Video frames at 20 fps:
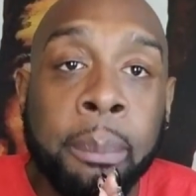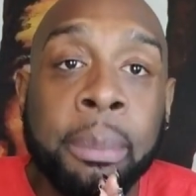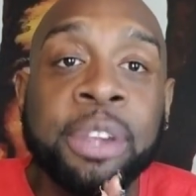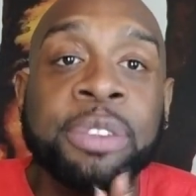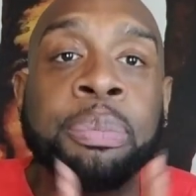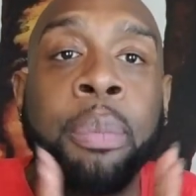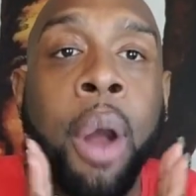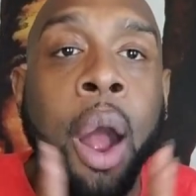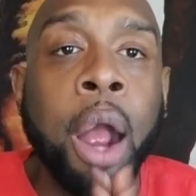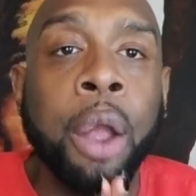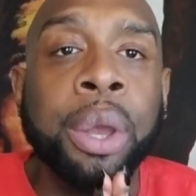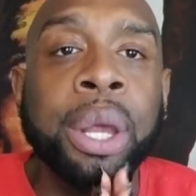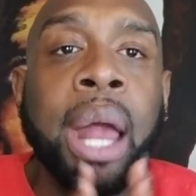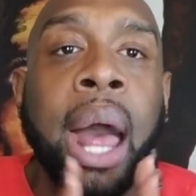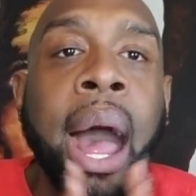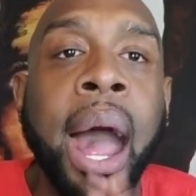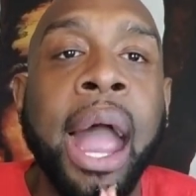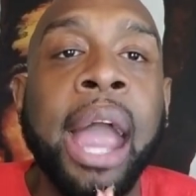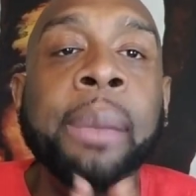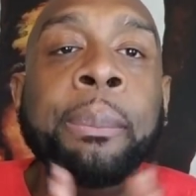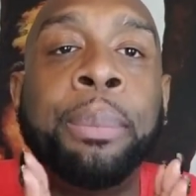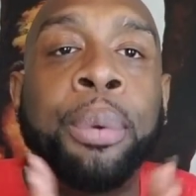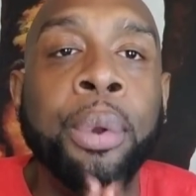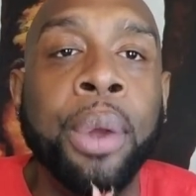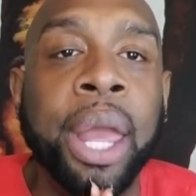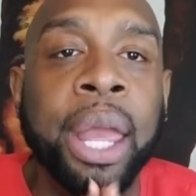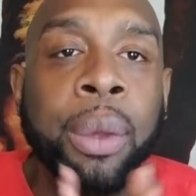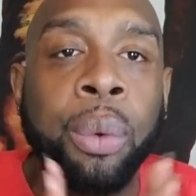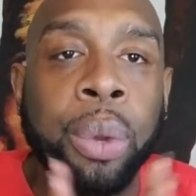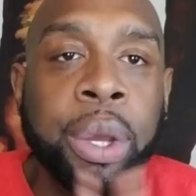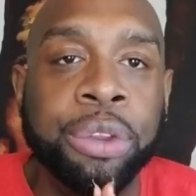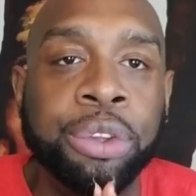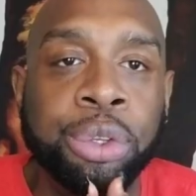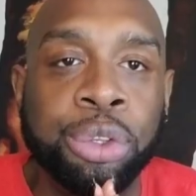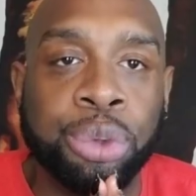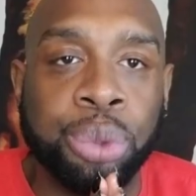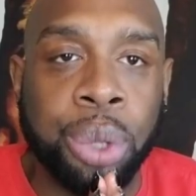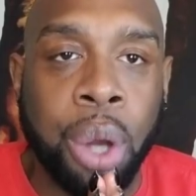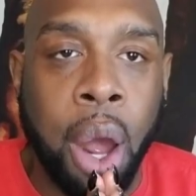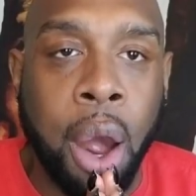Miss Margaret, I am praying with you,
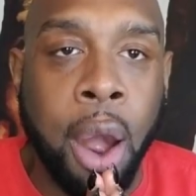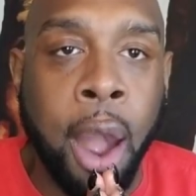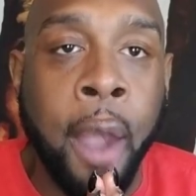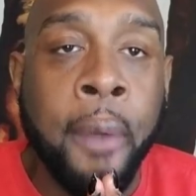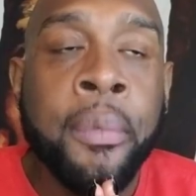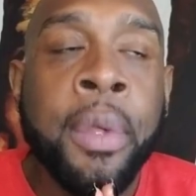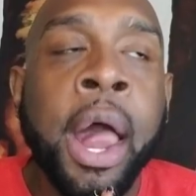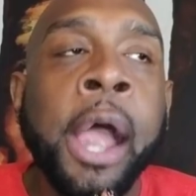sweetheart.